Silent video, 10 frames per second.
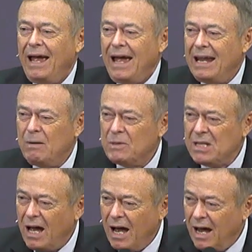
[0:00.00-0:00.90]
and it was
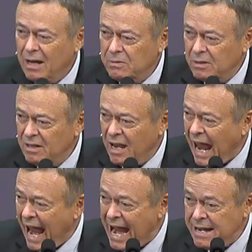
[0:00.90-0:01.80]

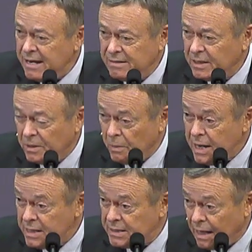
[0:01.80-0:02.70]
180
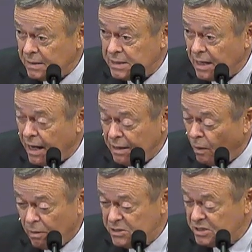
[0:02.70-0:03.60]
degrees outside
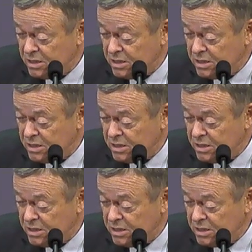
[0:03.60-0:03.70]
or